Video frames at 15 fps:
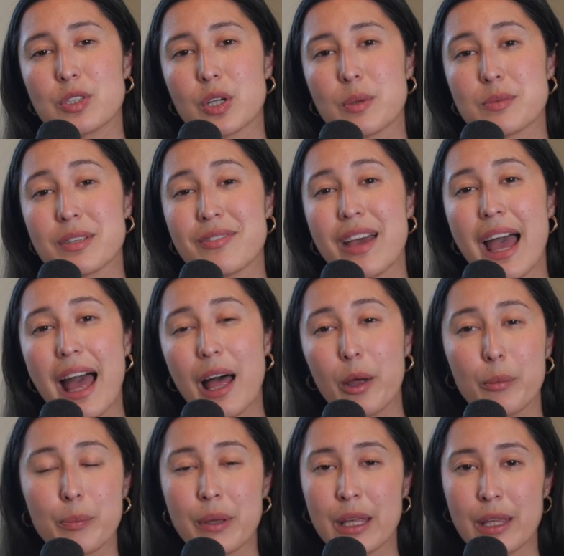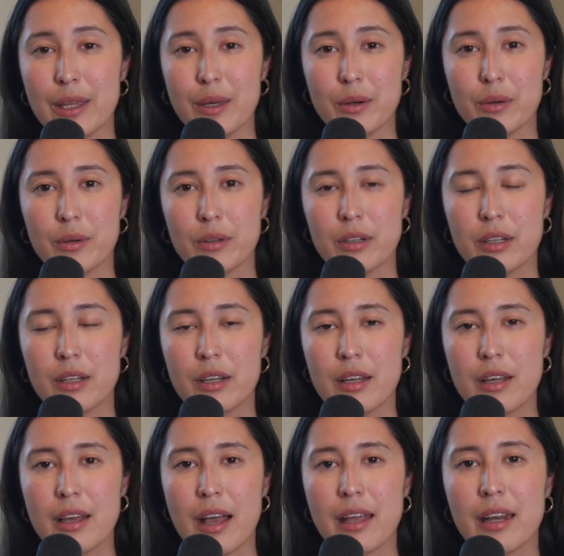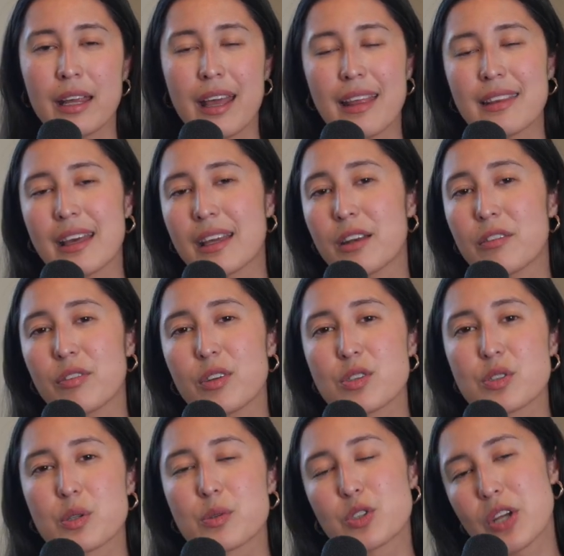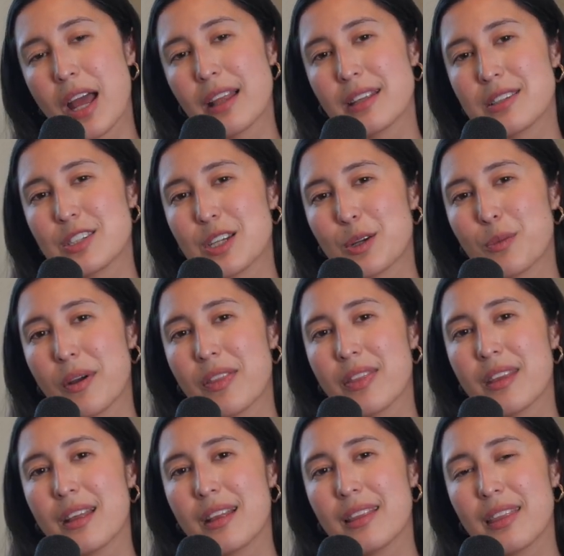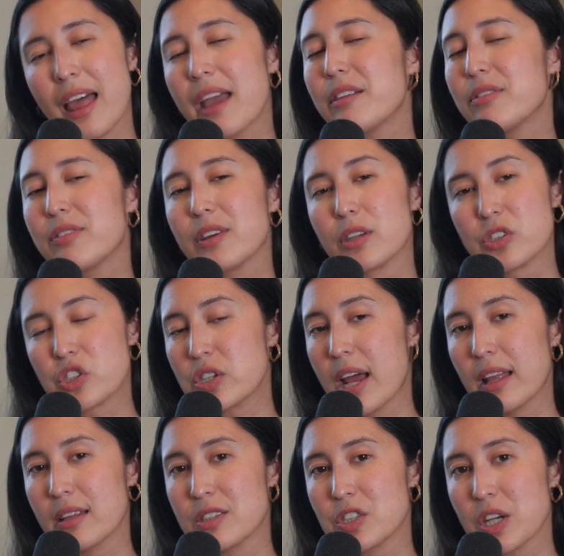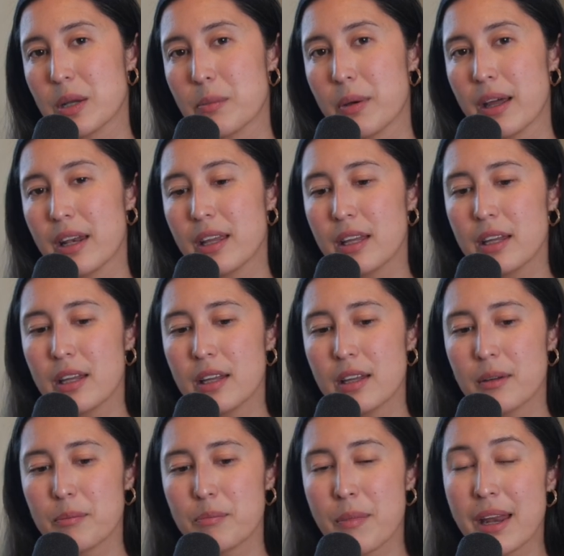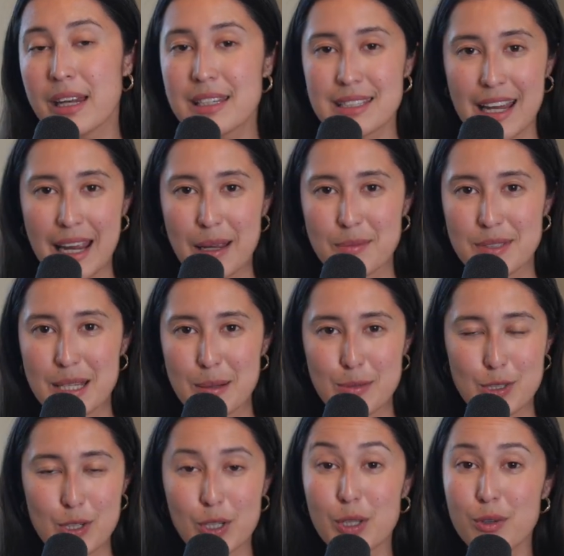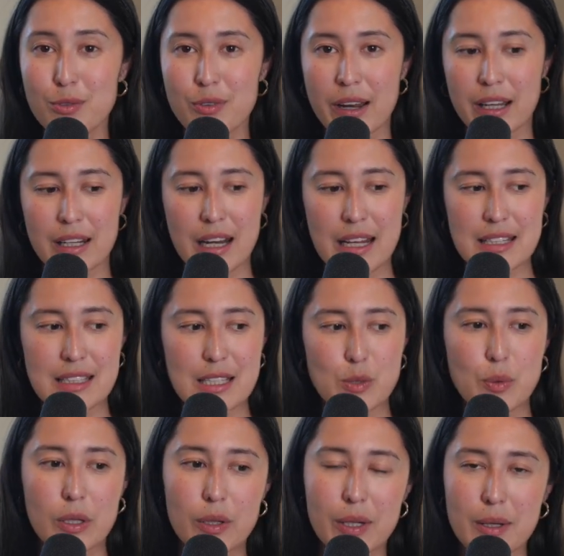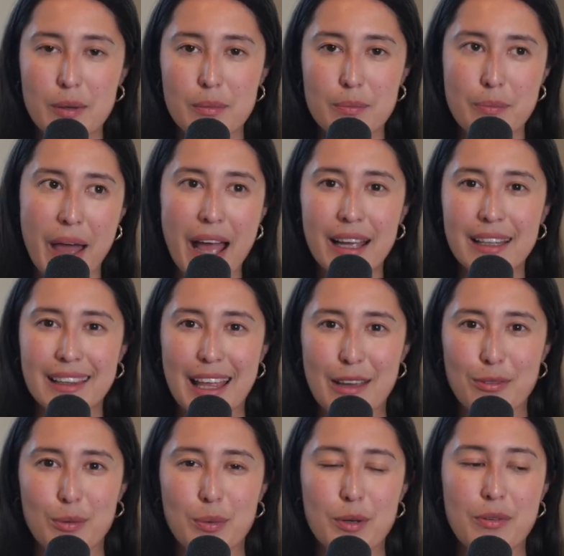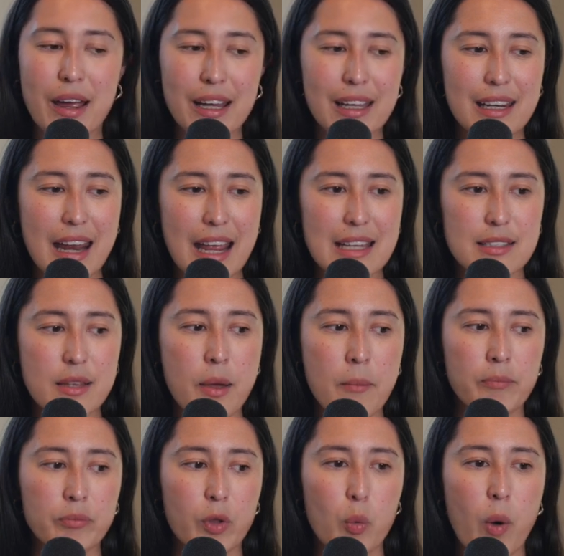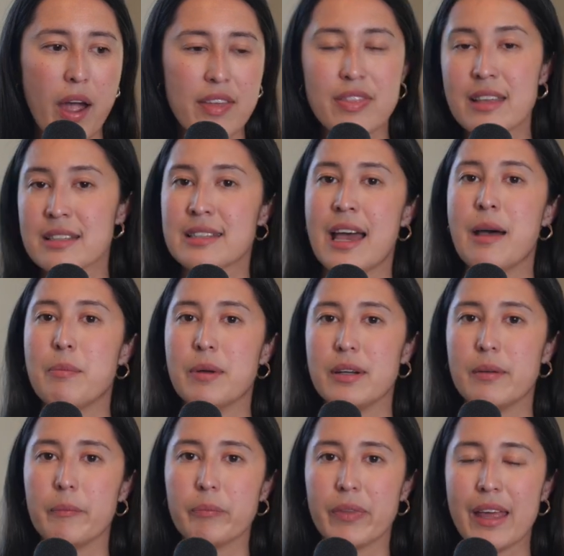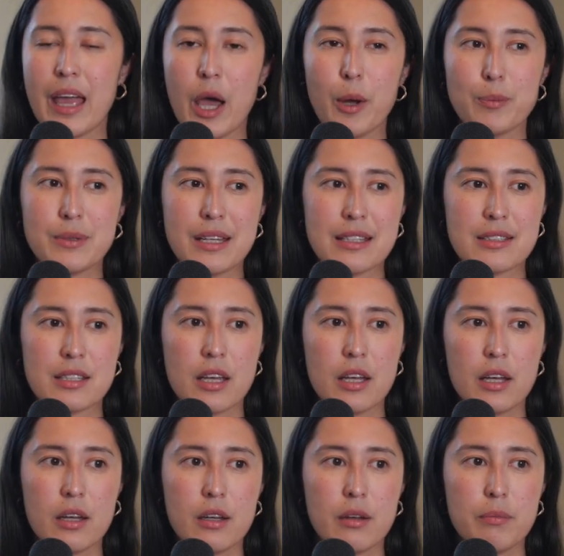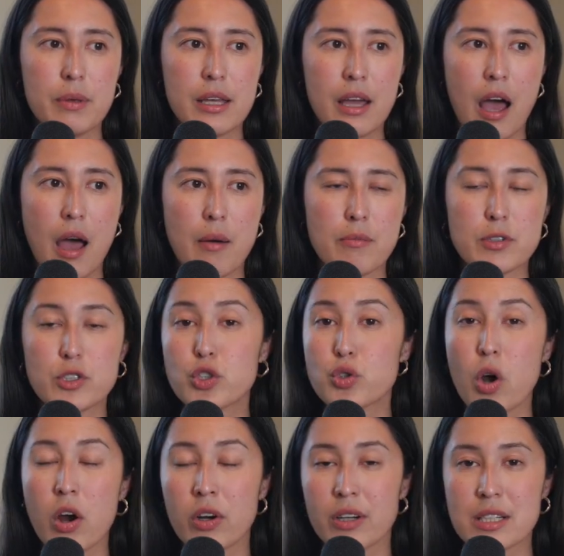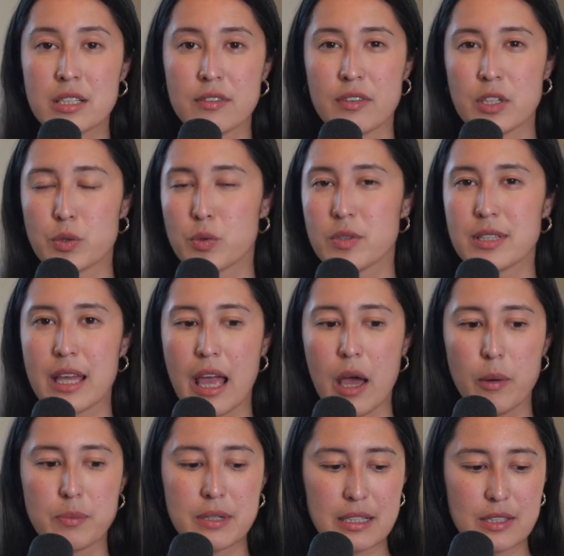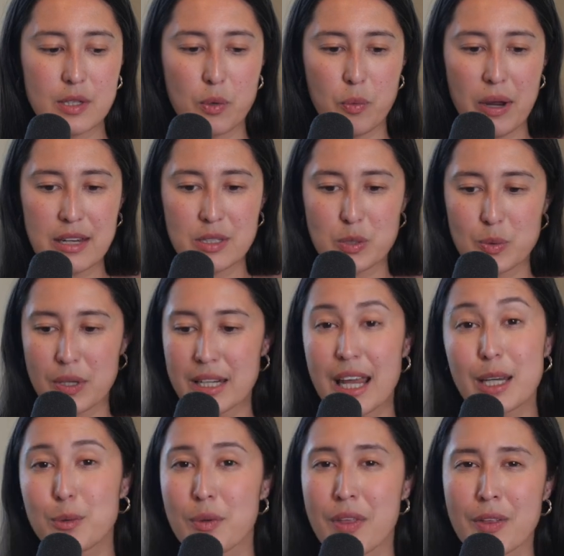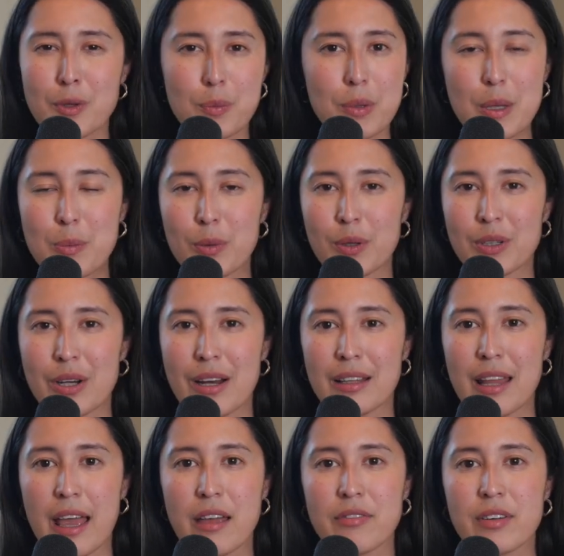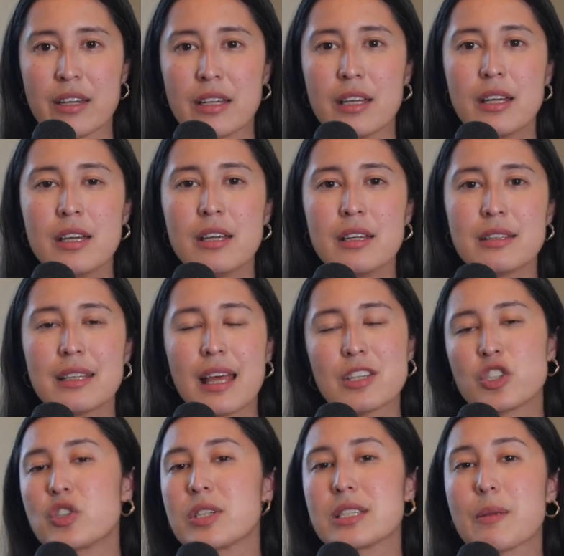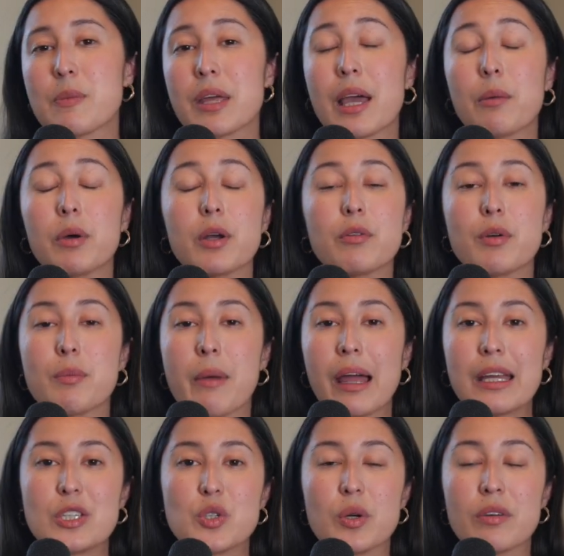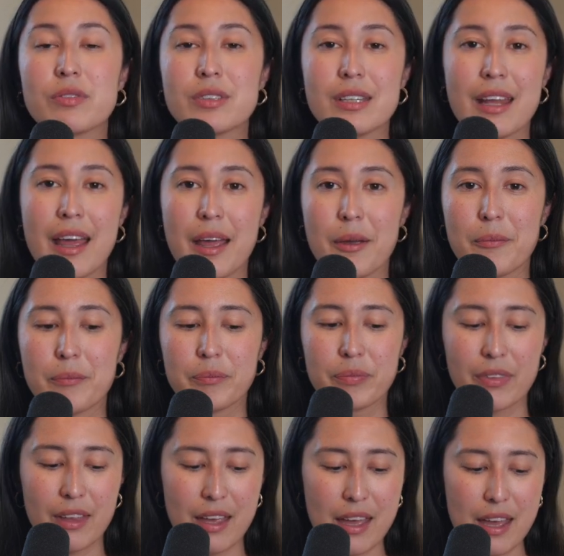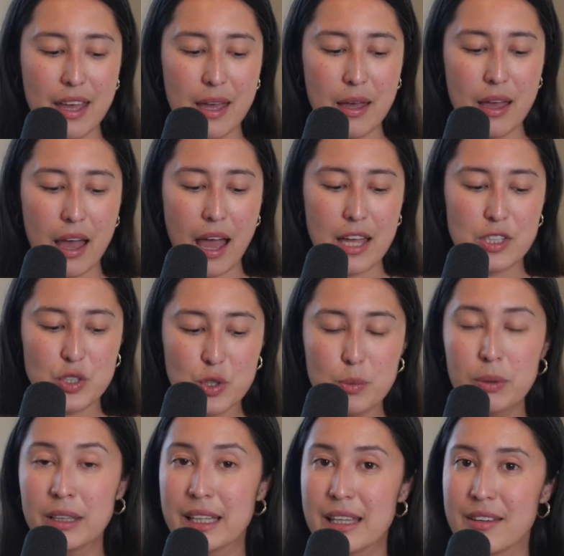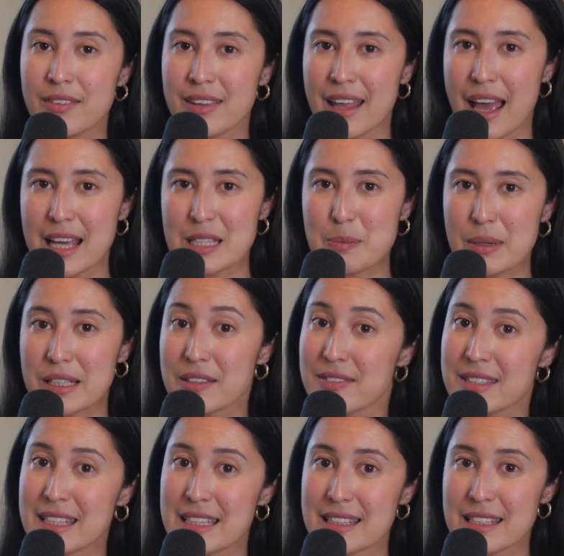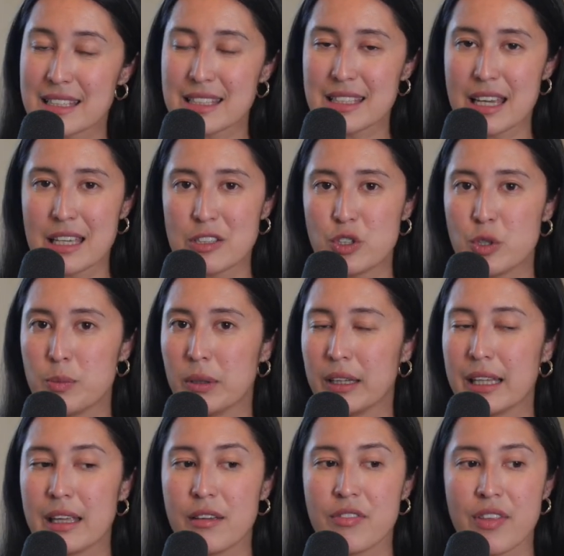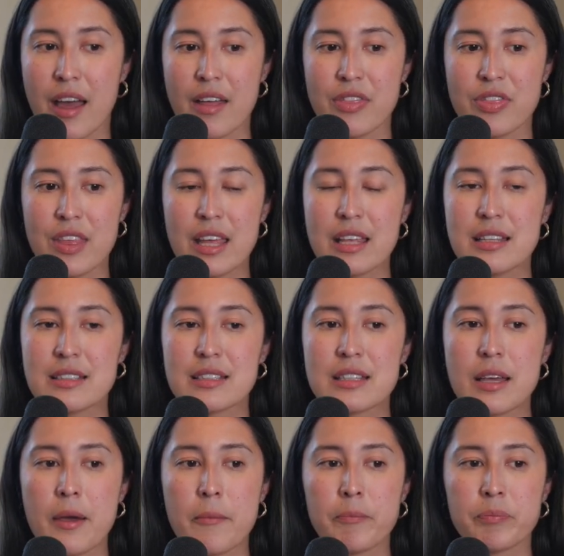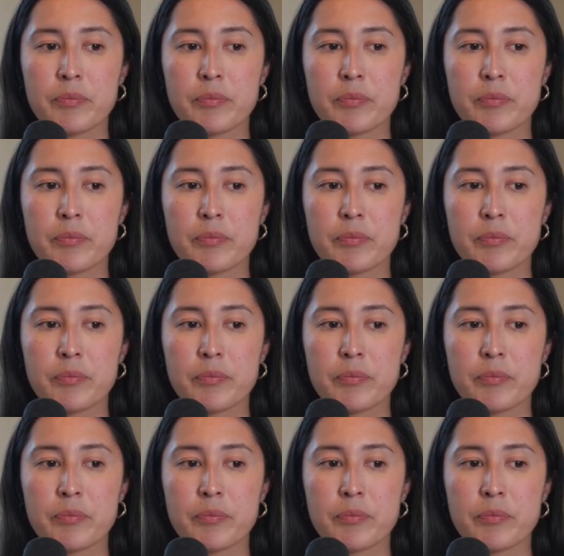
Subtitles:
in terms of helping you. And again, that can feel so challenging when life feels challenging, but many times, and I'm sure you've recognized this, we look back in life and we recognize why things happened. They helped us become stronger individuals. They helped us in a way to connect with other people in our life. And that's just something I want to remind you of today. I do believe in the aspect of seasons. I do believe that things